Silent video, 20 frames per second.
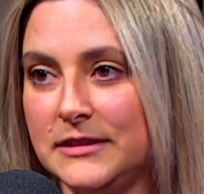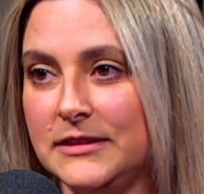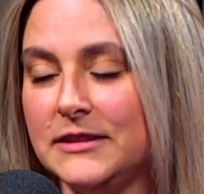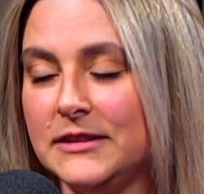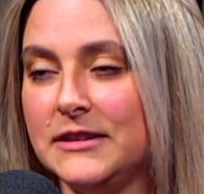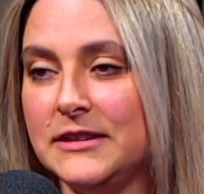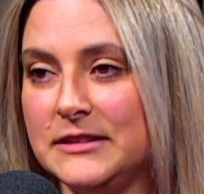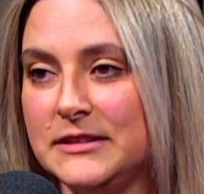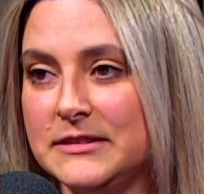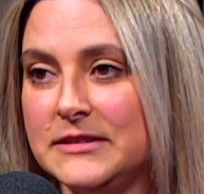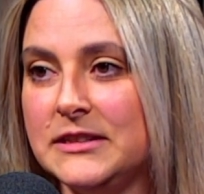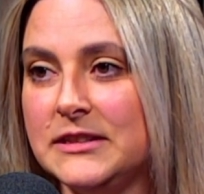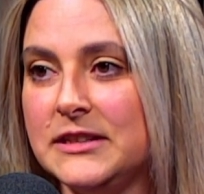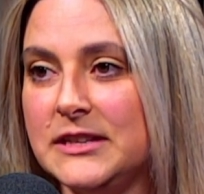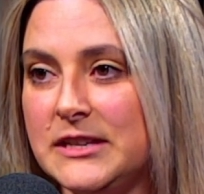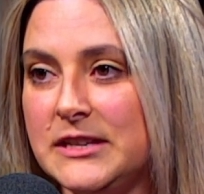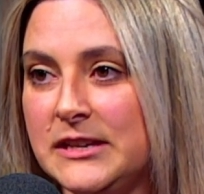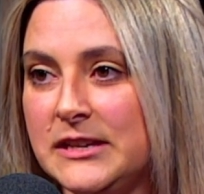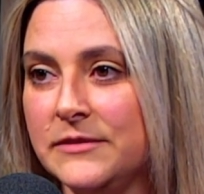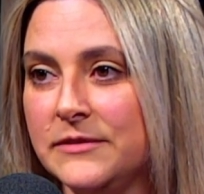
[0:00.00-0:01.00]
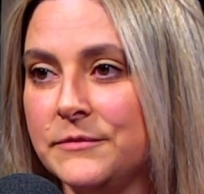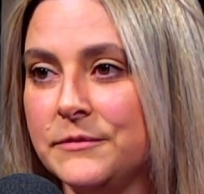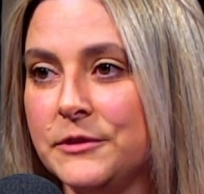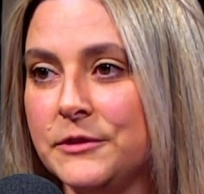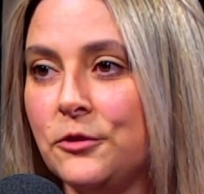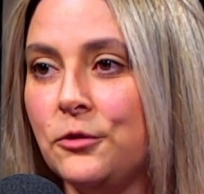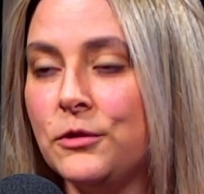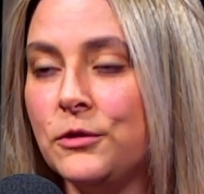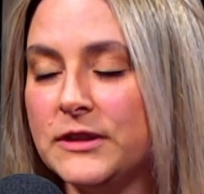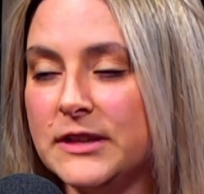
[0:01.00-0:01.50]
the key.
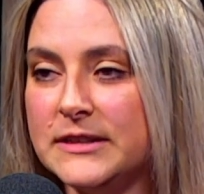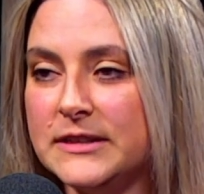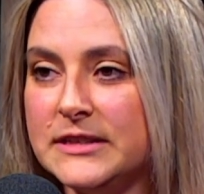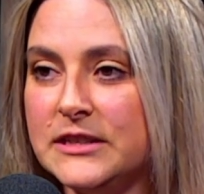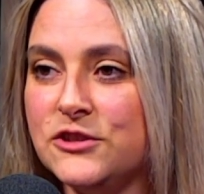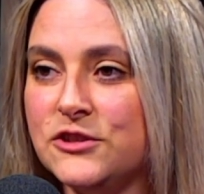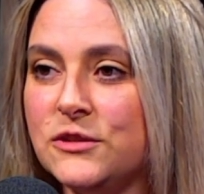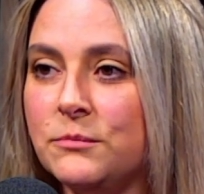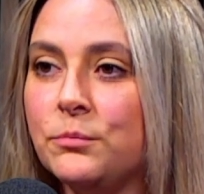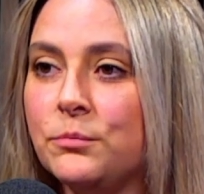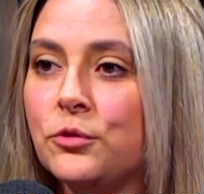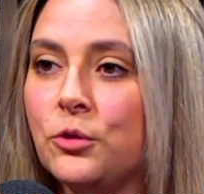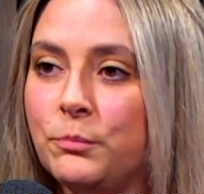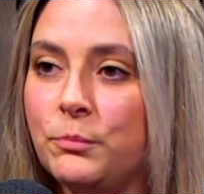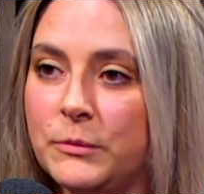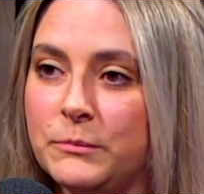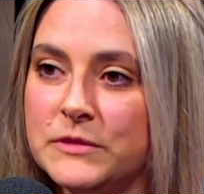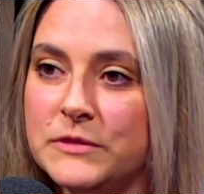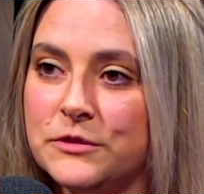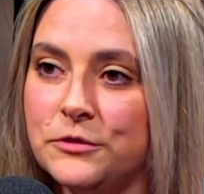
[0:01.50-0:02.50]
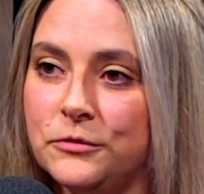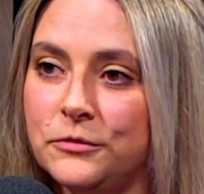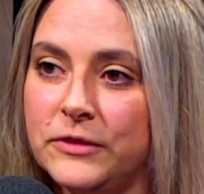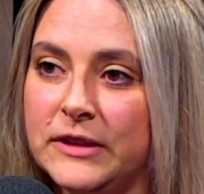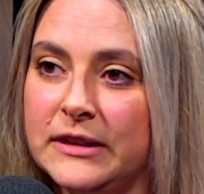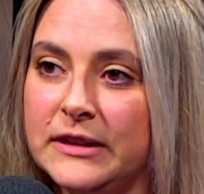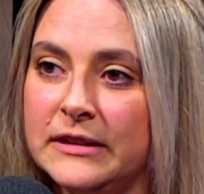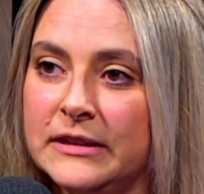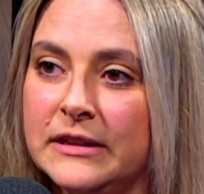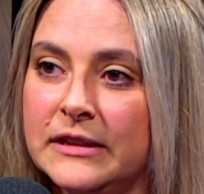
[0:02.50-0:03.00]
Organisation and problem solving.